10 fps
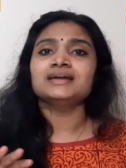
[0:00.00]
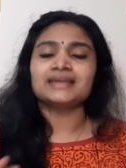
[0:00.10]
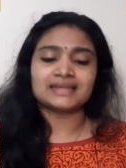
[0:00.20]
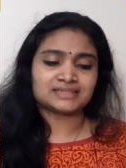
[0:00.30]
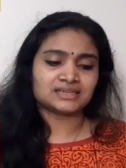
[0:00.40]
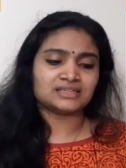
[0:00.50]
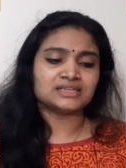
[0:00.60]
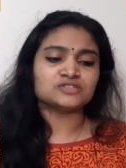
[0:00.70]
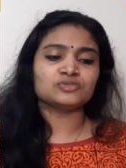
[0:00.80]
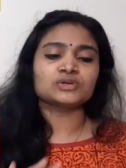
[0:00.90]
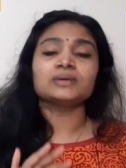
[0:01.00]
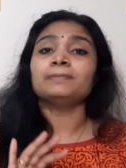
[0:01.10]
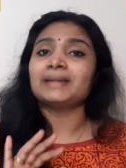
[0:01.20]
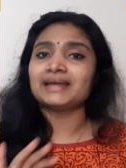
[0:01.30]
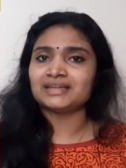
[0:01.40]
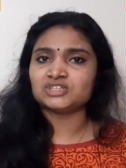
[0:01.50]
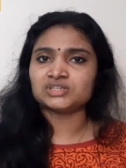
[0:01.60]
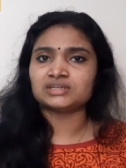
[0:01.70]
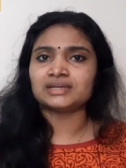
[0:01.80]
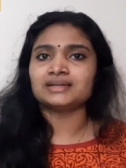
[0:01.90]
category. That is for
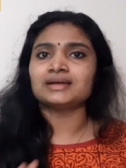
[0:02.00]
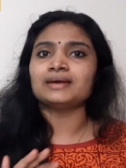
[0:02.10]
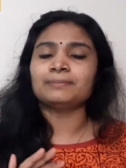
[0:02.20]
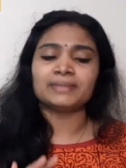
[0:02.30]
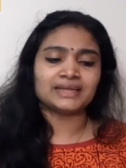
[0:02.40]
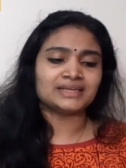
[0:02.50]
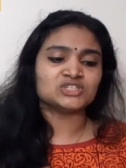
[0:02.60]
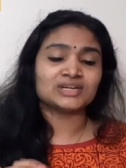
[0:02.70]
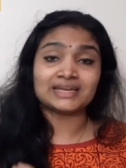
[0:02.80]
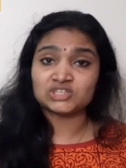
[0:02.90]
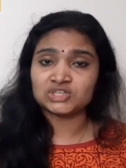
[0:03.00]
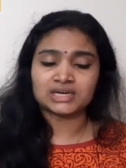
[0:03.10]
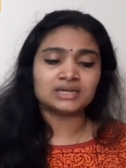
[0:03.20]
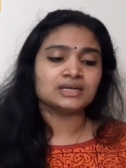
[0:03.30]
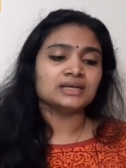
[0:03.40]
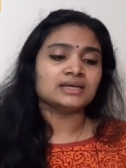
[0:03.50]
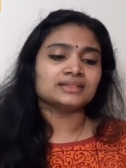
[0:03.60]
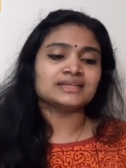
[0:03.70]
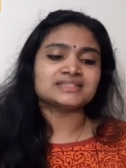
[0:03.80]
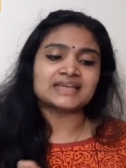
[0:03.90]
manager and manager HR.
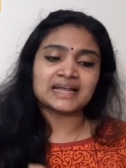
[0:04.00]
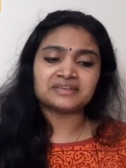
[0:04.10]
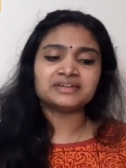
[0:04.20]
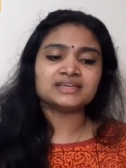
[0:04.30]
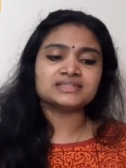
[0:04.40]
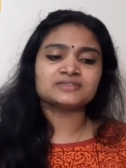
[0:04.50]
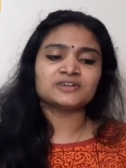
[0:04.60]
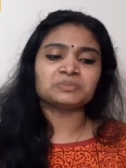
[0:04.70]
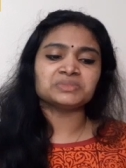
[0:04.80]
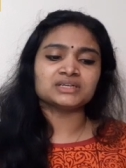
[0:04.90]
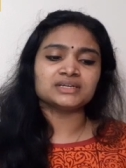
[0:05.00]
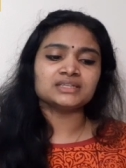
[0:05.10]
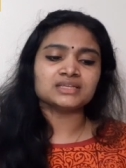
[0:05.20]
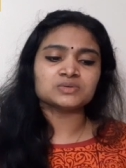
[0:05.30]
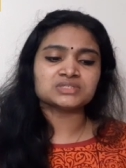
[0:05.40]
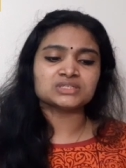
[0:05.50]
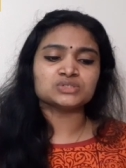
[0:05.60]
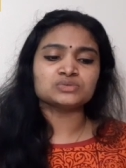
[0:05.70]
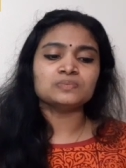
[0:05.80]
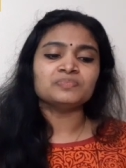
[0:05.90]
The salary is from 30,000
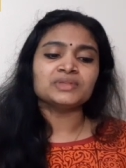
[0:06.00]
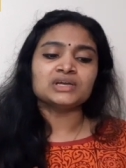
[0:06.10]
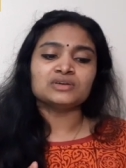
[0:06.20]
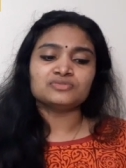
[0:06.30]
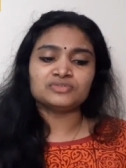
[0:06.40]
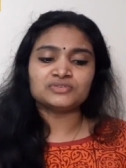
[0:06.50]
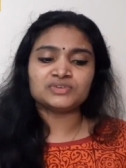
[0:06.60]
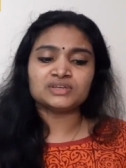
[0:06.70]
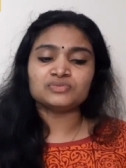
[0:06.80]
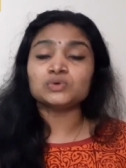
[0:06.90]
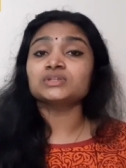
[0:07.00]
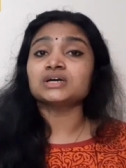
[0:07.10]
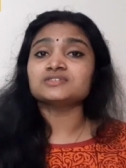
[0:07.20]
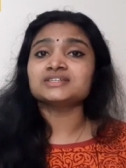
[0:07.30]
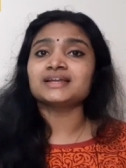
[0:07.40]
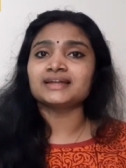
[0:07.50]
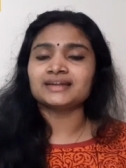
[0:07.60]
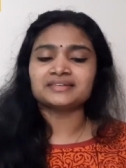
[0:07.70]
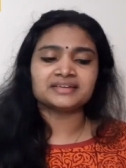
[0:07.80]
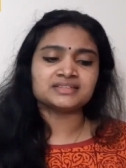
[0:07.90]
to
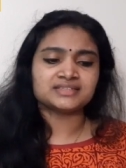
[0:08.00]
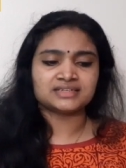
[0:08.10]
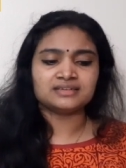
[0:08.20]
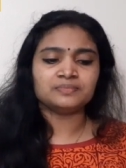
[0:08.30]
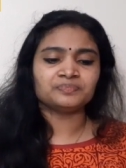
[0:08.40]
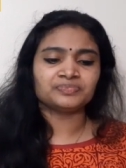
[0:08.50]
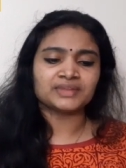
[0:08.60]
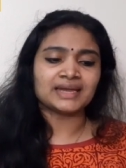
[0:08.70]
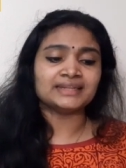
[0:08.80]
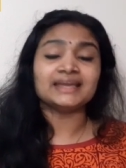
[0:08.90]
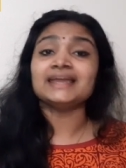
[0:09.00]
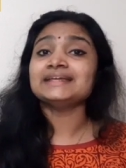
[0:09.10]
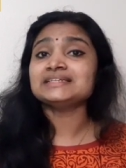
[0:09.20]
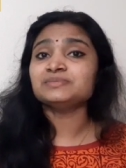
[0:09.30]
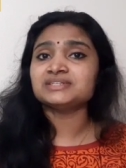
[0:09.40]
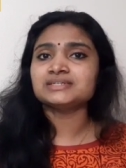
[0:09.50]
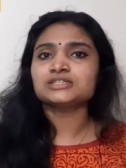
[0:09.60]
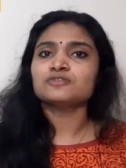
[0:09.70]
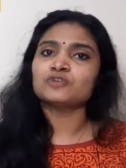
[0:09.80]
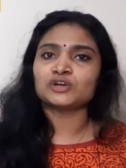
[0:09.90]
54,910 and the age limit is
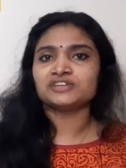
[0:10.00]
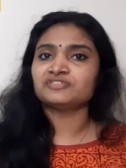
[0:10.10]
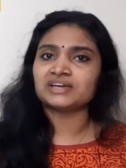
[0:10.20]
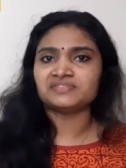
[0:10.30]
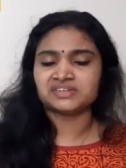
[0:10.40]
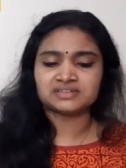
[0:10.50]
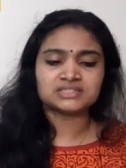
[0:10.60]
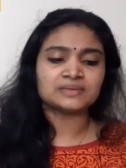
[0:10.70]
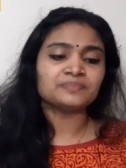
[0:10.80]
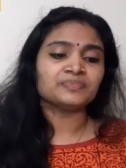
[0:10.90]
45 years.